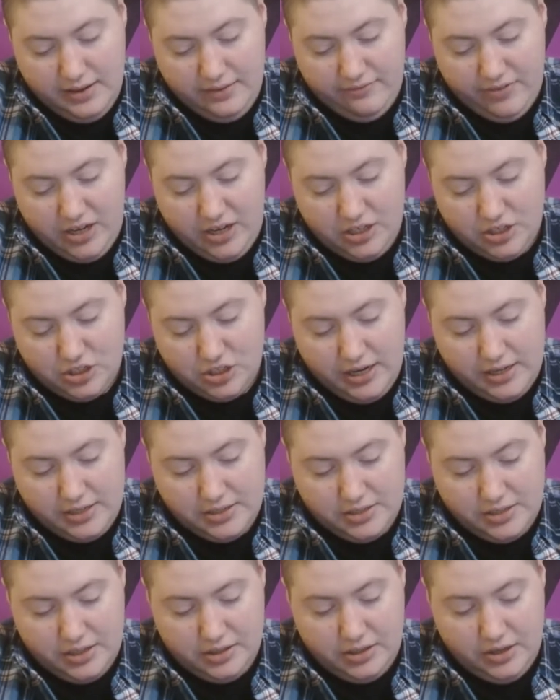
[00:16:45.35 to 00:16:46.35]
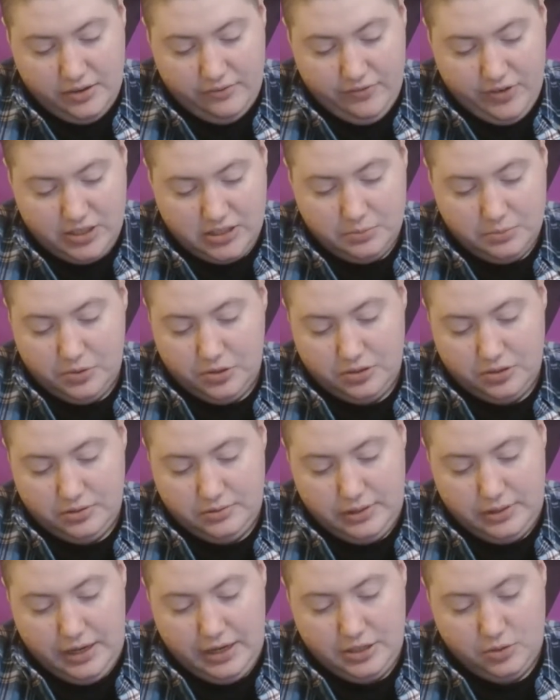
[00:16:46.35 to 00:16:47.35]
fetishizing their victimhood,
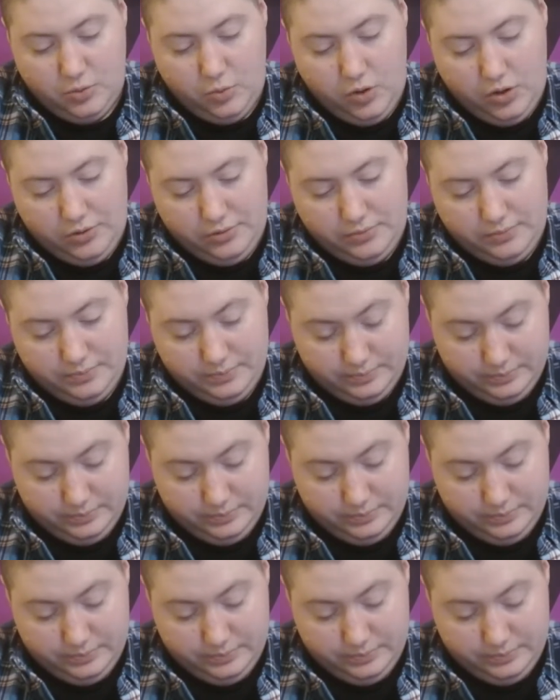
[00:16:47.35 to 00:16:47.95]
end quote.